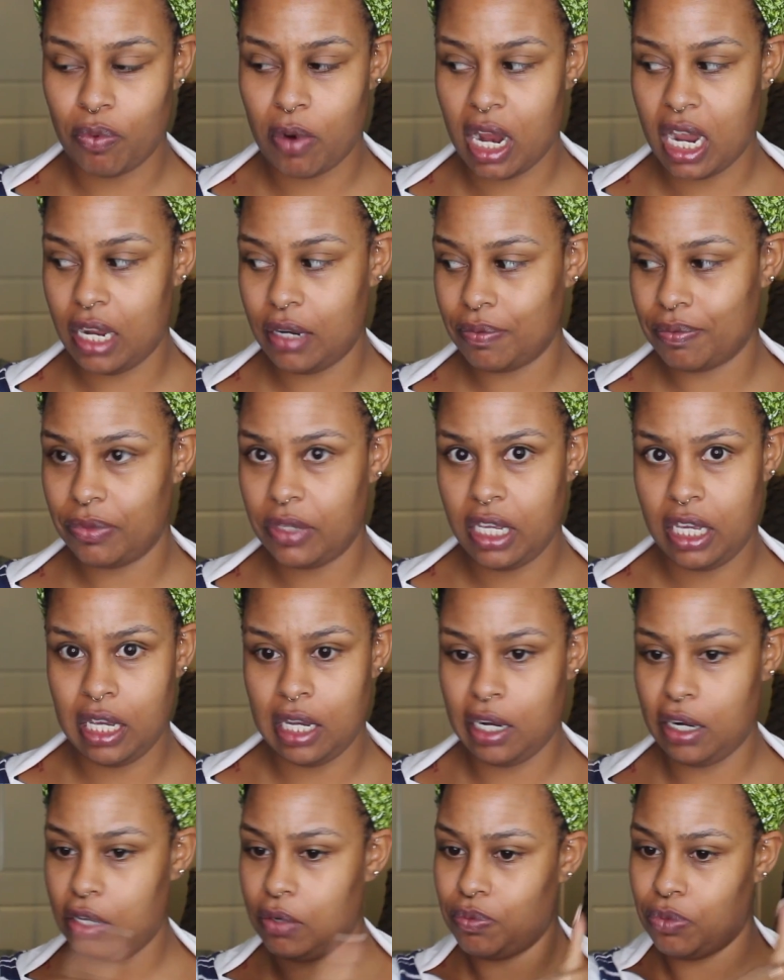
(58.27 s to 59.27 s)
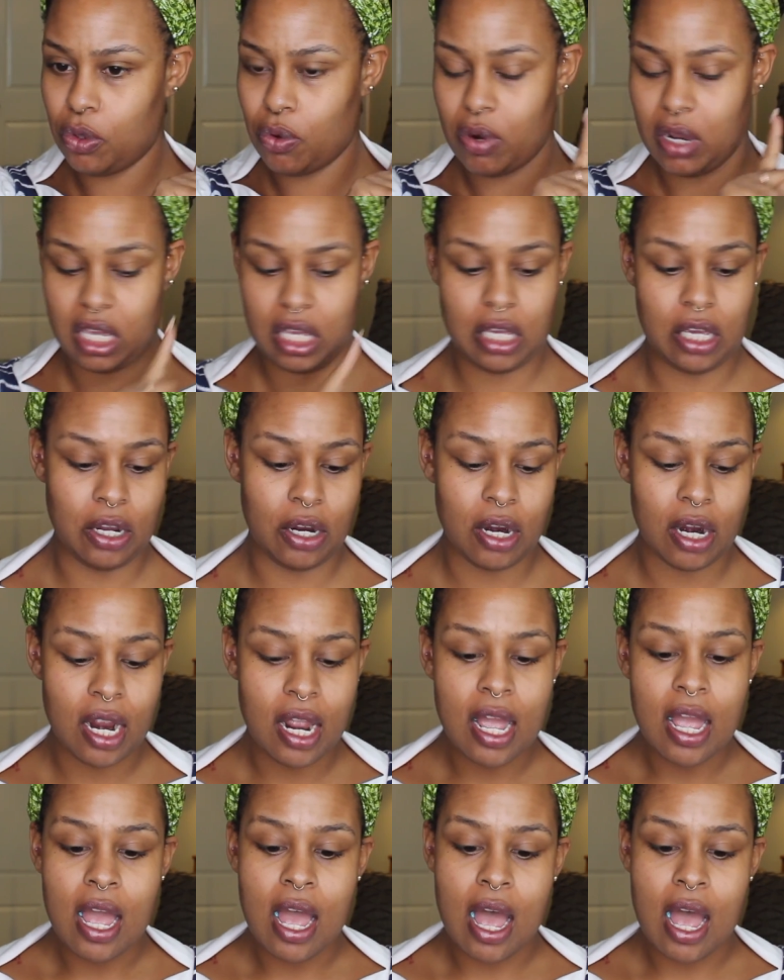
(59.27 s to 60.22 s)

right here or here